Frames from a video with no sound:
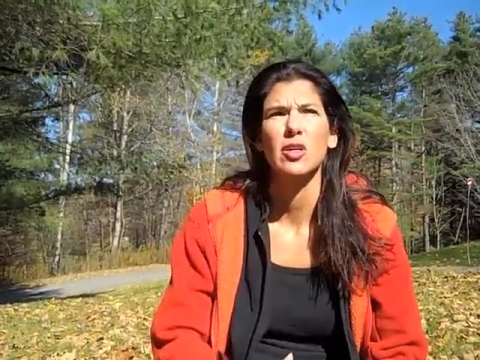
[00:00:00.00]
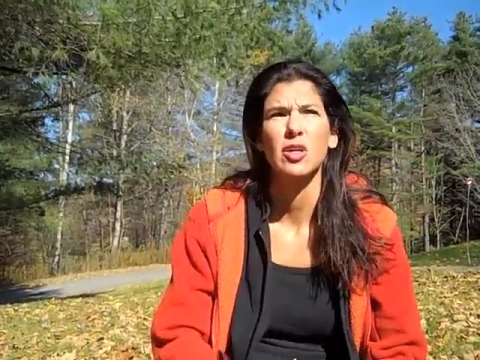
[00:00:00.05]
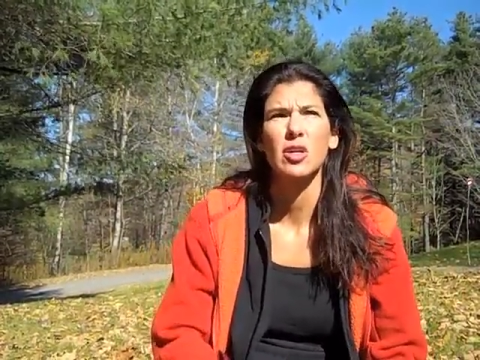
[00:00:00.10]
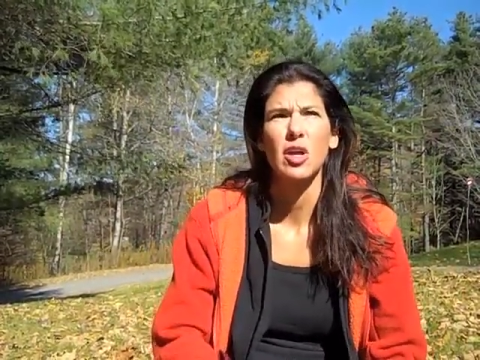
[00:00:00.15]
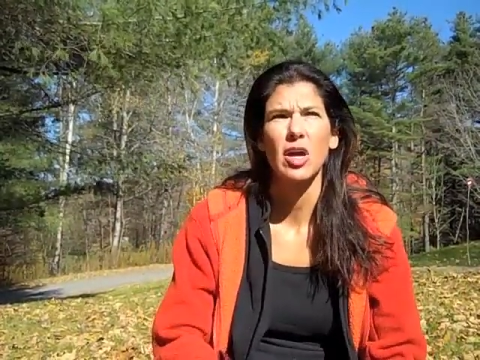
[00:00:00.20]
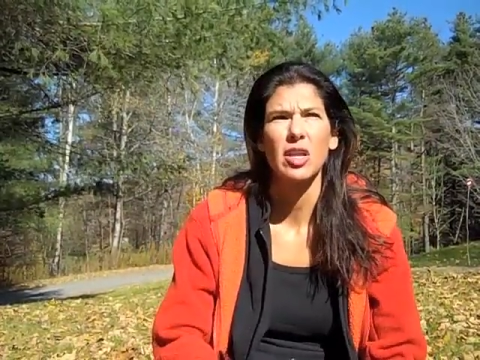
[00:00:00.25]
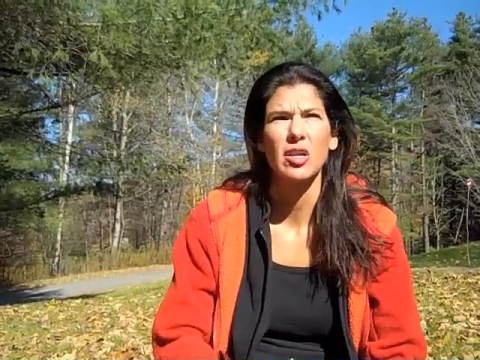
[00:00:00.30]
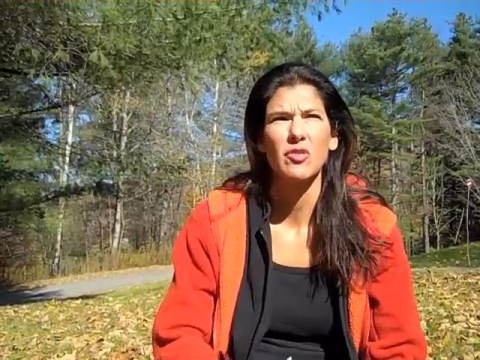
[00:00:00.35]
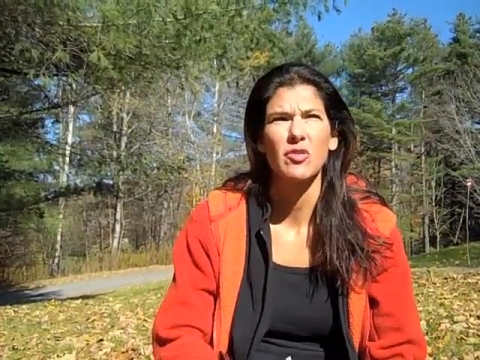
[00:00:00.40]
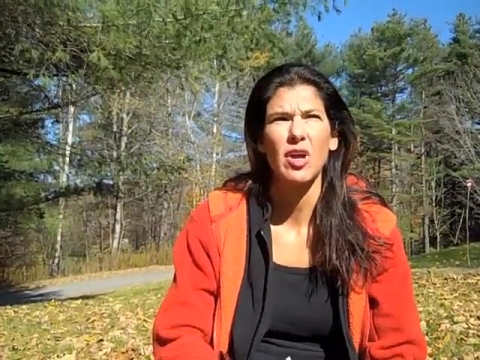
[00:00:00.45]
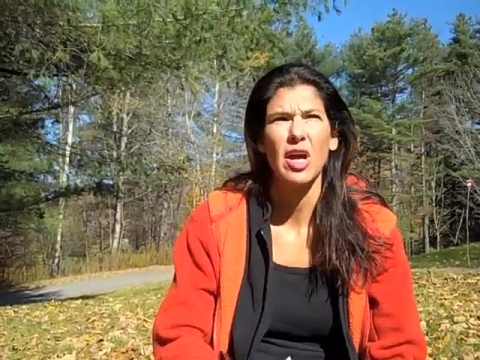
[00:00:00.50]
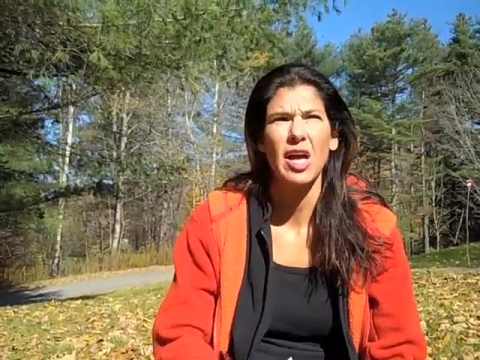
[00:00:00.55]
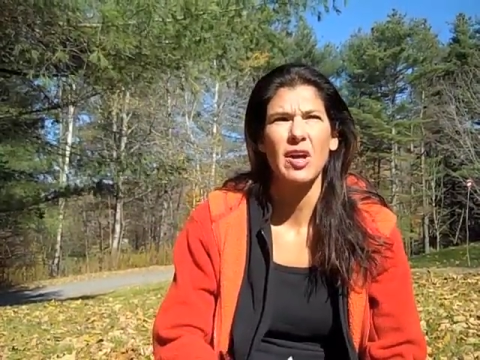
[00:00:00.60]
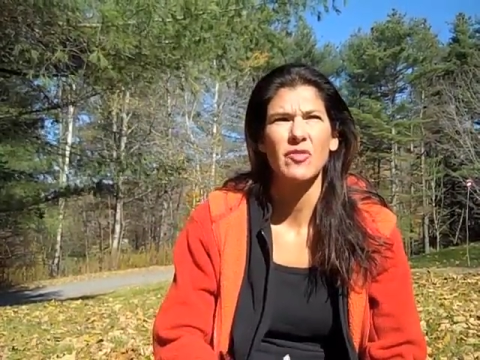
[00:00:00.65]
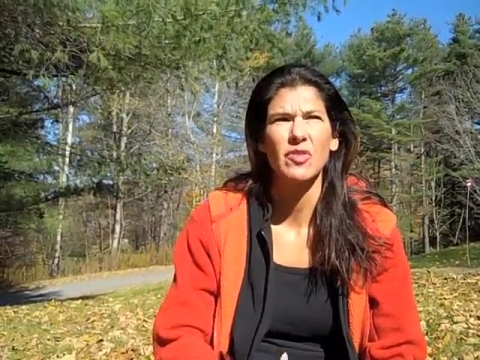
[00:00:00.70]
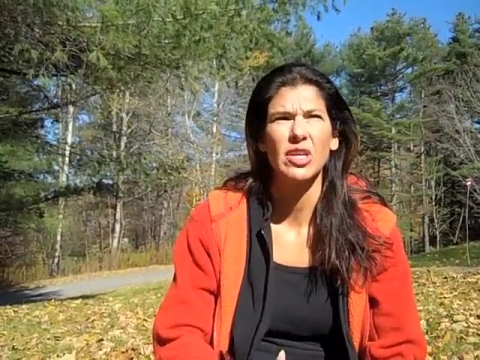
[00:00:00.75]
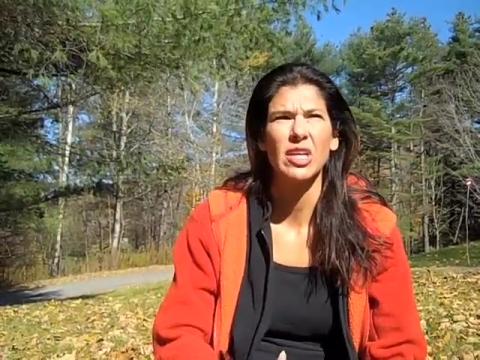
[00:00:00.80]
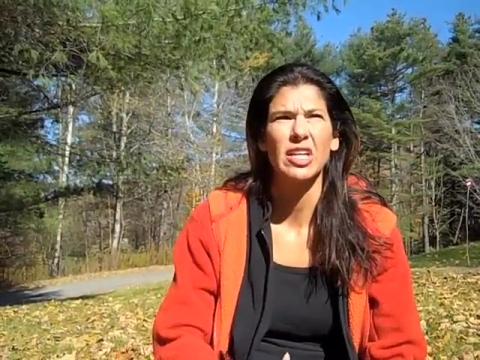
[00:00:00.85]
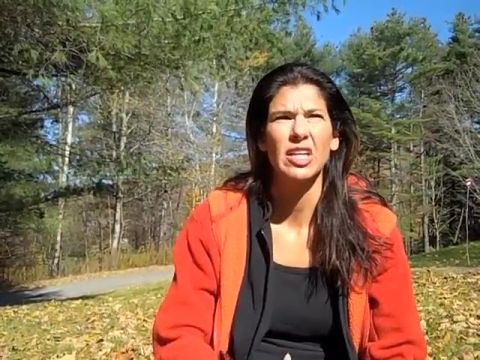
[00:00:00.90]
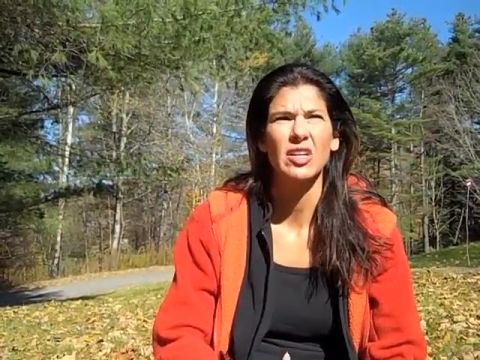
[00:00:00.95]
getting, have,
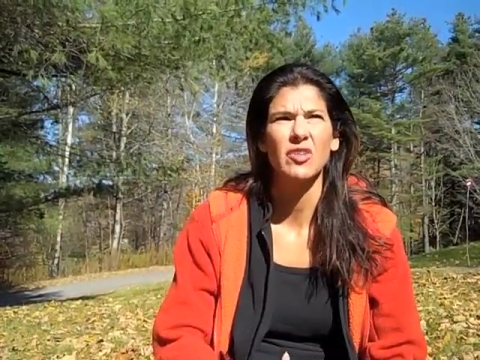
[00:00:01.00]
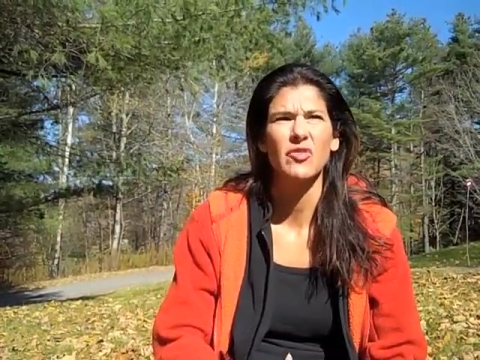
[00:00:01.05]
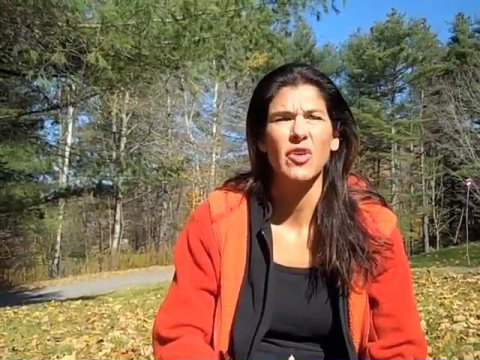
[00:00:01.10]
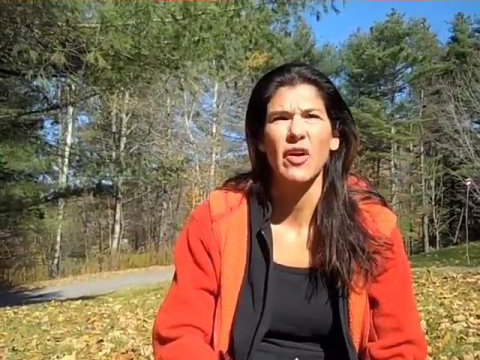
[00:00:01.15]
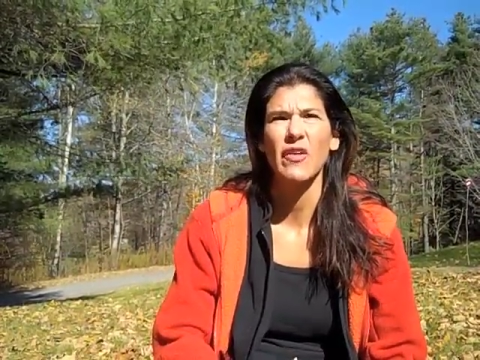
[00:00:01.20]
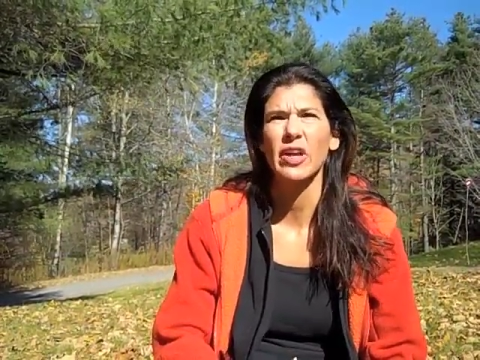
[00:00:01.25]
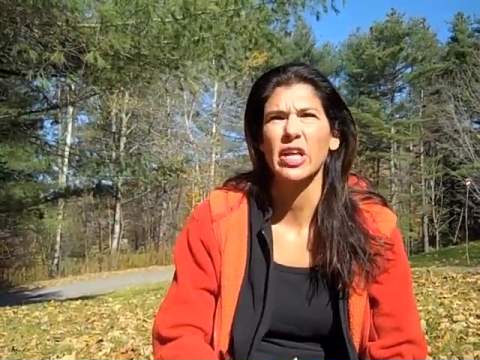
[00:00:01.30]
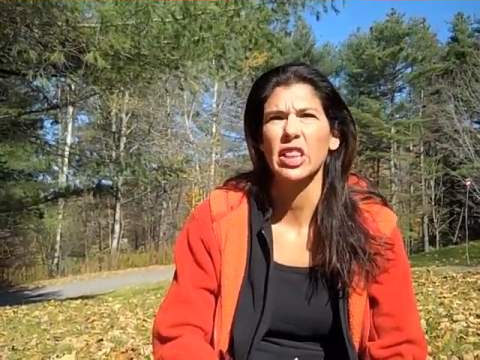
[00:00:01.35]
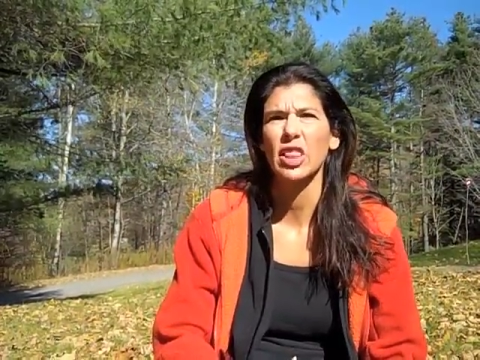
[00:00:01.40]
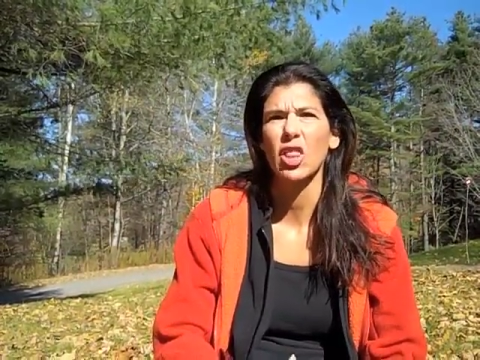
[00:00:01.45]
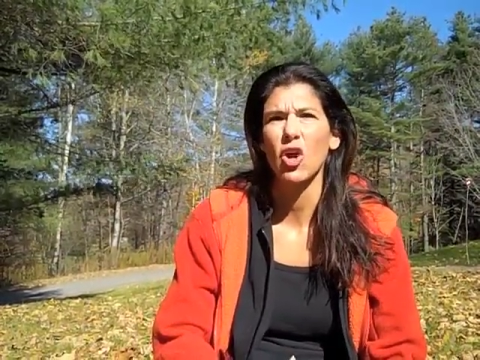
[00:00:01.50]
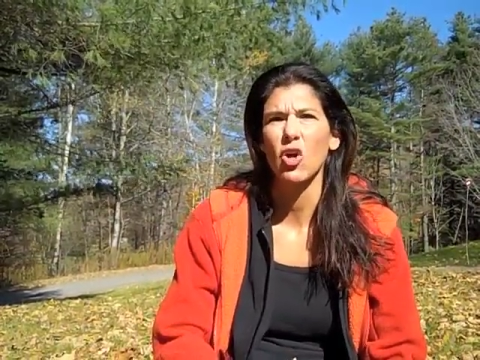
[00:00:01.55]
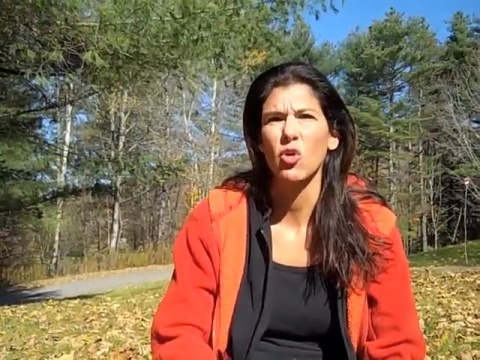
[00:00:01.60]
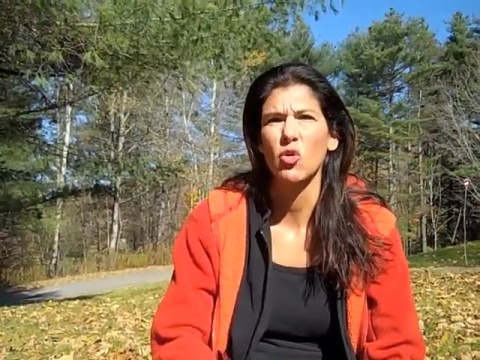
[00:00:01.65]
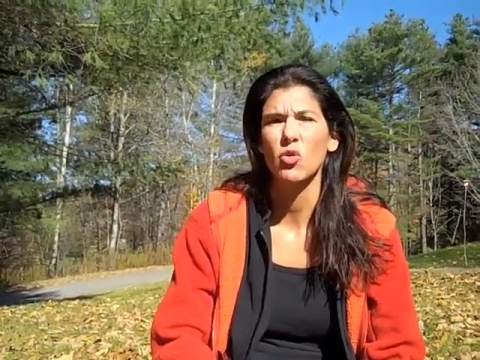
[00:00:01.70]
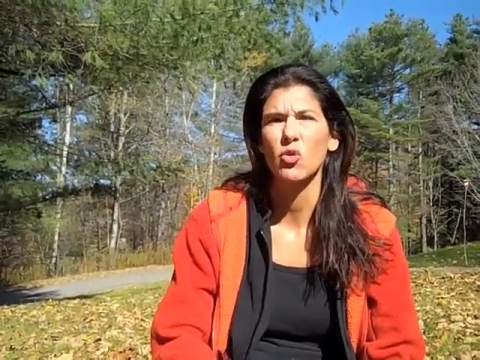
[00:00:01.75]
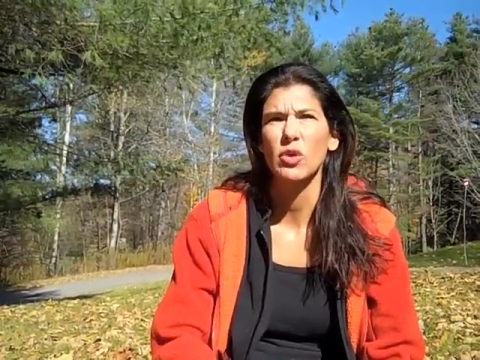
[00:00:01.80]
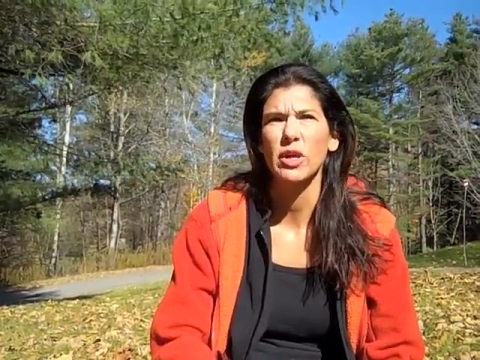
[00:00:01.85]
eating very low